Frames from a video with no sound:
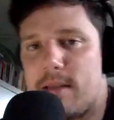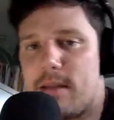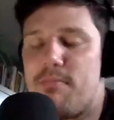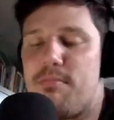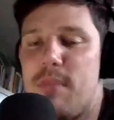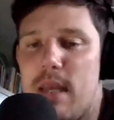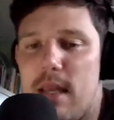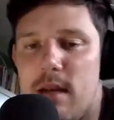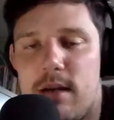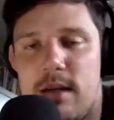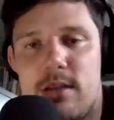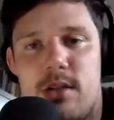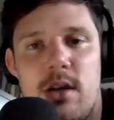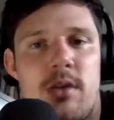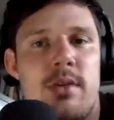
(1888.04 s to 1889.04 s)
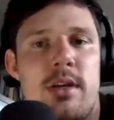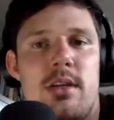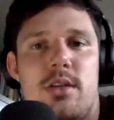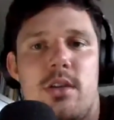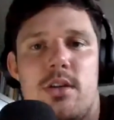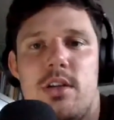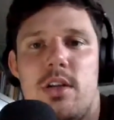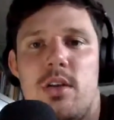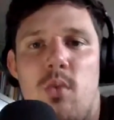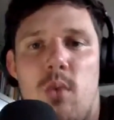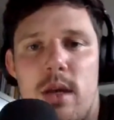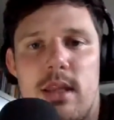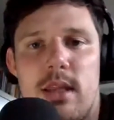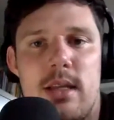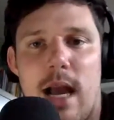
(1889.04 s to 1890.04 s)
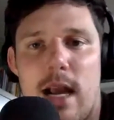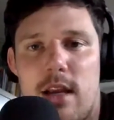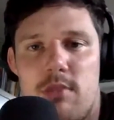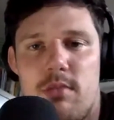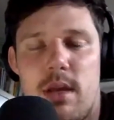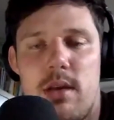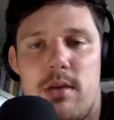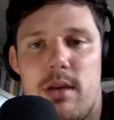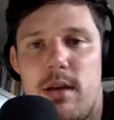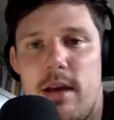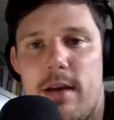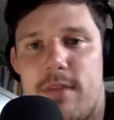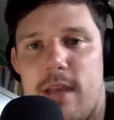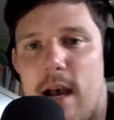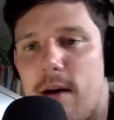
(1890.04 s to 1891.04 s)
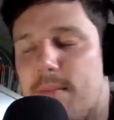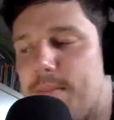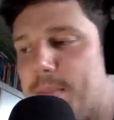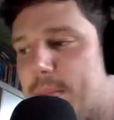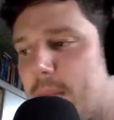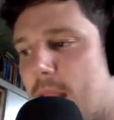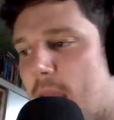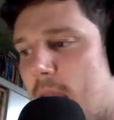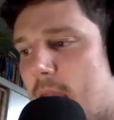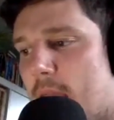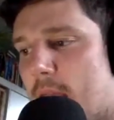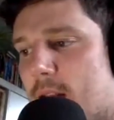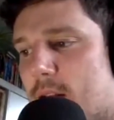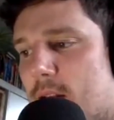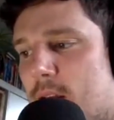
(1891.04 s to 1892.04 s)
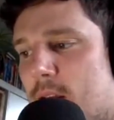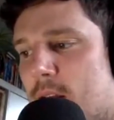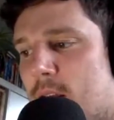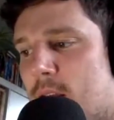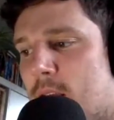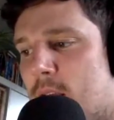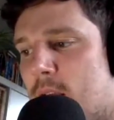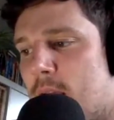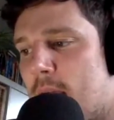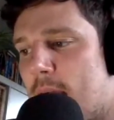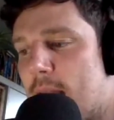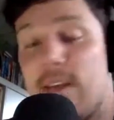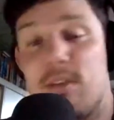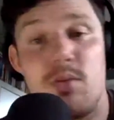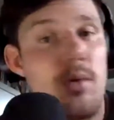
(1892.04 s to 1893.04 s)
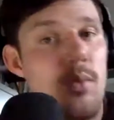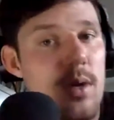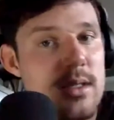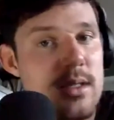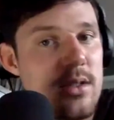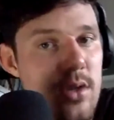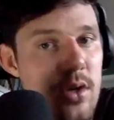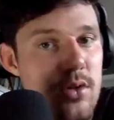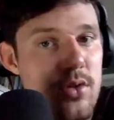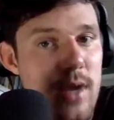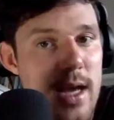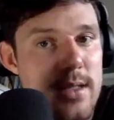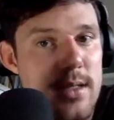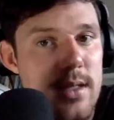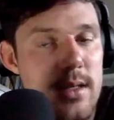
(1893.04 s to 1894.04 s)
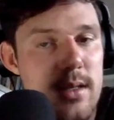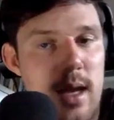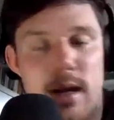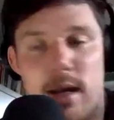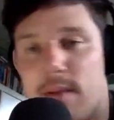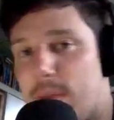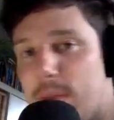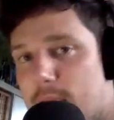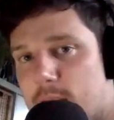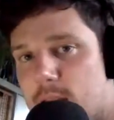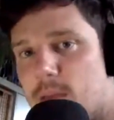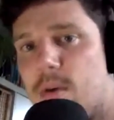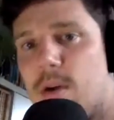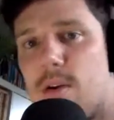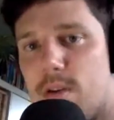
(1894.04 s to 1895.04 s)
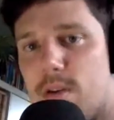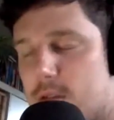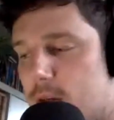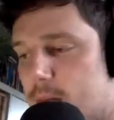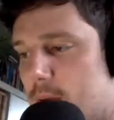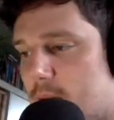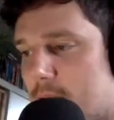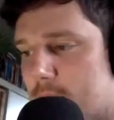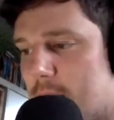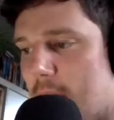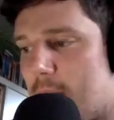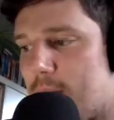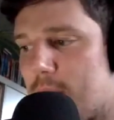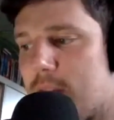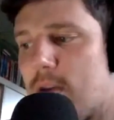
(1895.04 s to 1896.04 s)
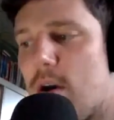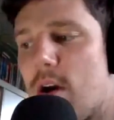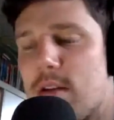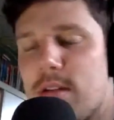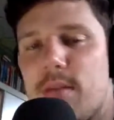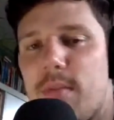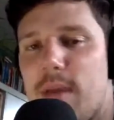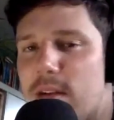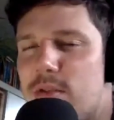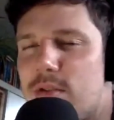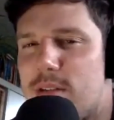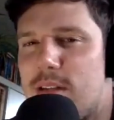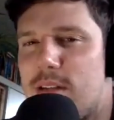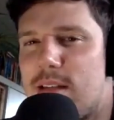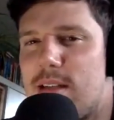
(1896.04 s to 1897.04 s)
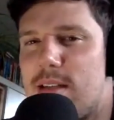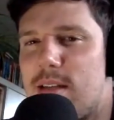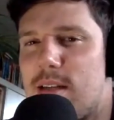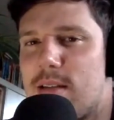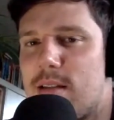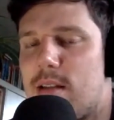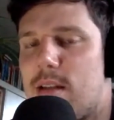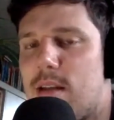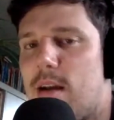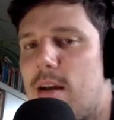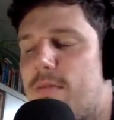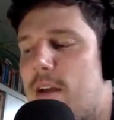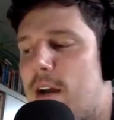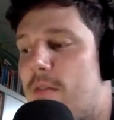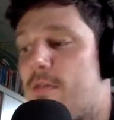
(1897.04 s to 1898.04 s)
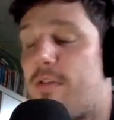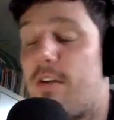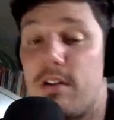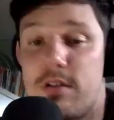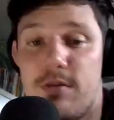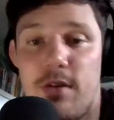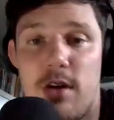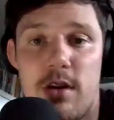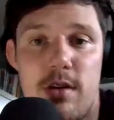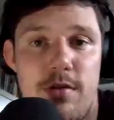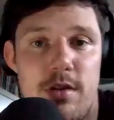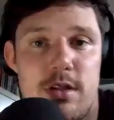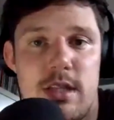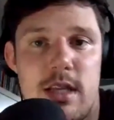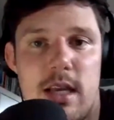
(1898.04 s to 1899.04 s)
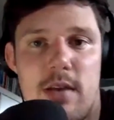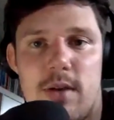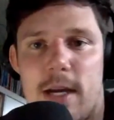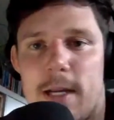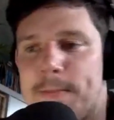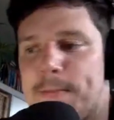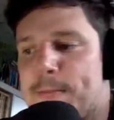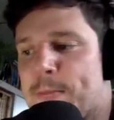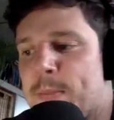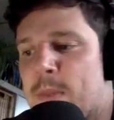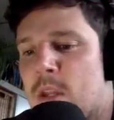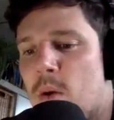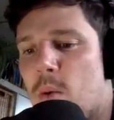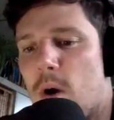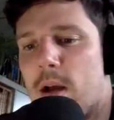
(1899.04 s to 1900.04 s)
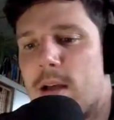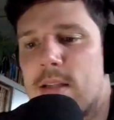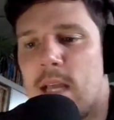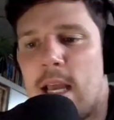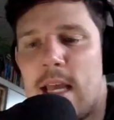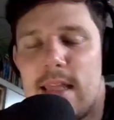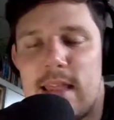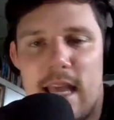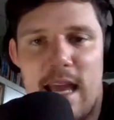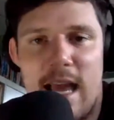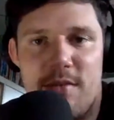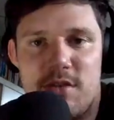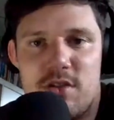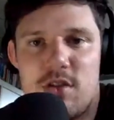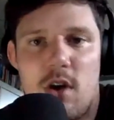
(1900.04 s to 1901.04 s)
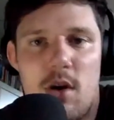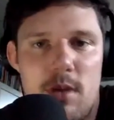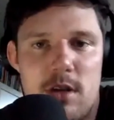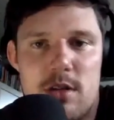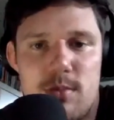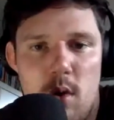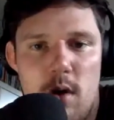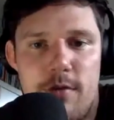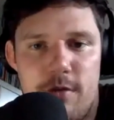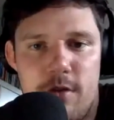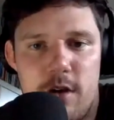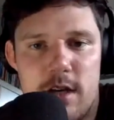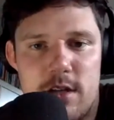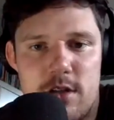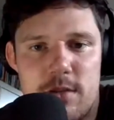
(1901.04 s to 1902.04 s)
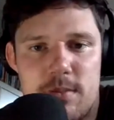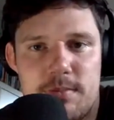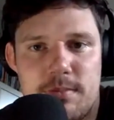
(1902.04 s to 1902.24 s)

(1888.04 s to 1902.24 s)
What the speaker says: immediately start researching what the documentary left out. And this one wasn't so drastic, not like making the murder or something like that. But there are some interesting details that they left out. First of all, the first thing I read was they have so much more footage